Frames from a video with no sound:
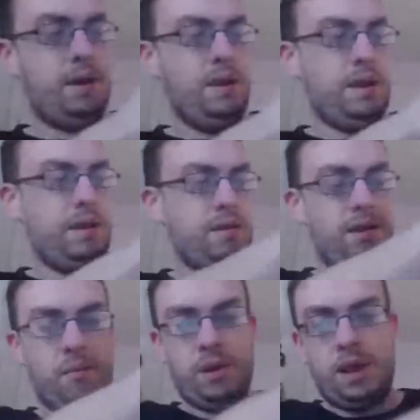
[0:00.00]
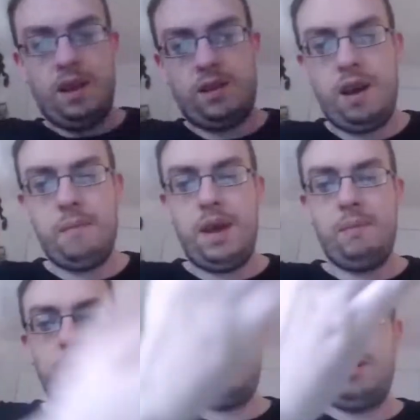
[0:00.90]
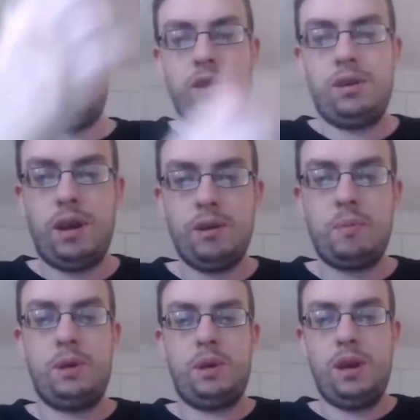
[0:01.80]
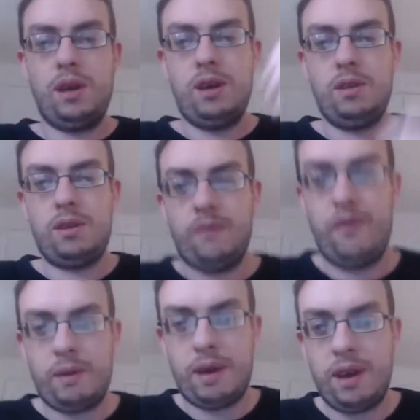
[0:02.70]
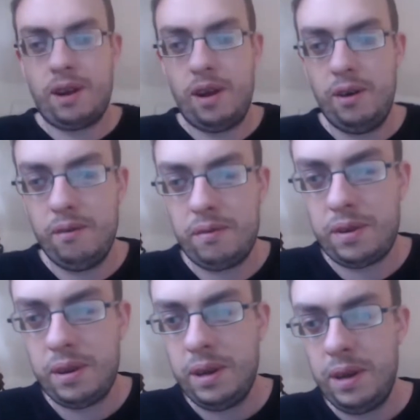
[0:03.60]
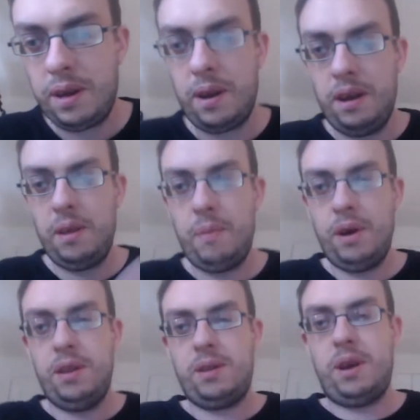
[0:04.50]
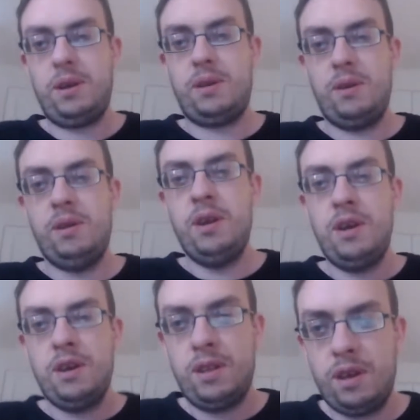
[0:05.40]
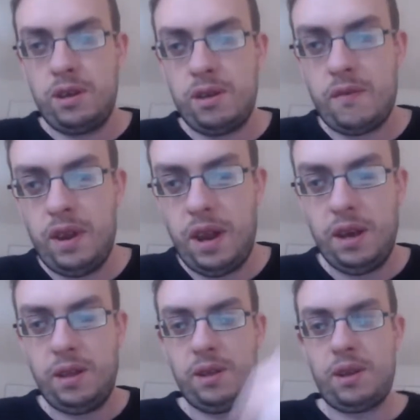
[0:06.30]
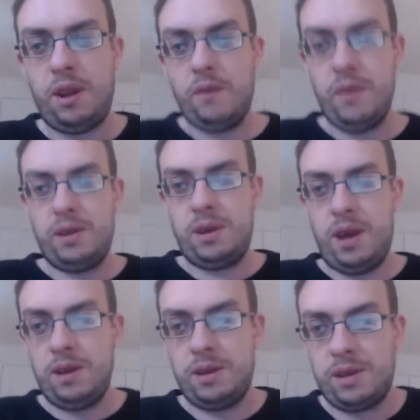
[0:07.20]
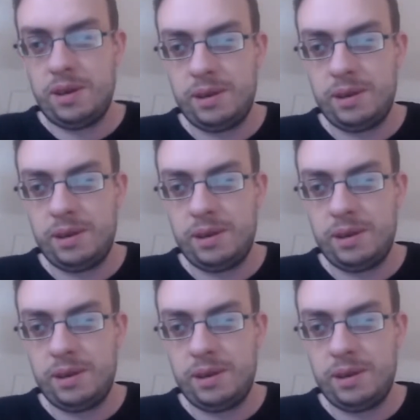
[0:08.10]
I'm going to put that. This is M&M's joined us. He sells machine guns, not freaking clothes. And clearly put in the title, this is for ladies' clothing sellers.